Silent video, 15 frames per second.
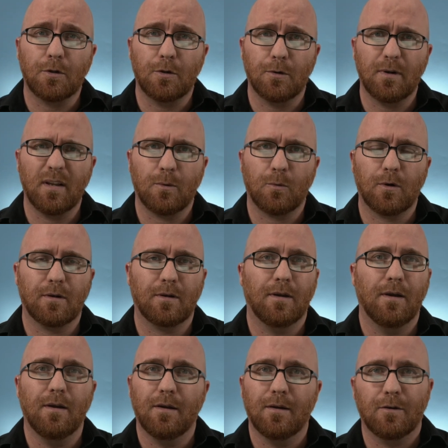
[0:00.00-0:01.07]
your network,
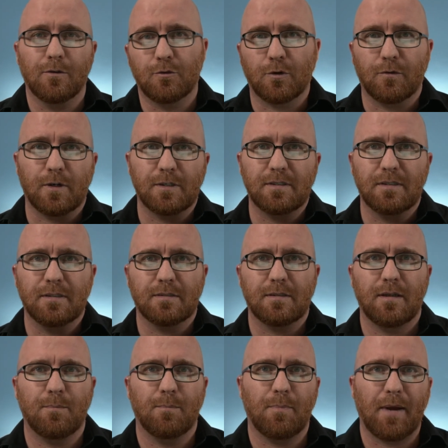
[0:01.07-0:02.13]
traversing the
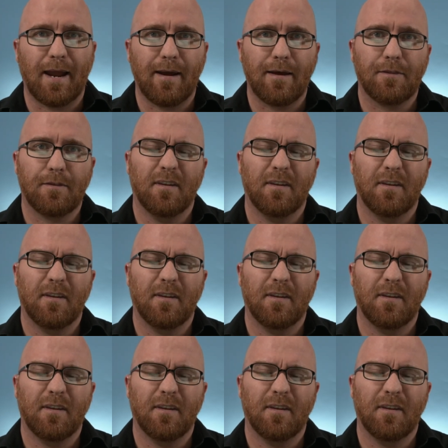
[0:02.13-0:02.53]
same path,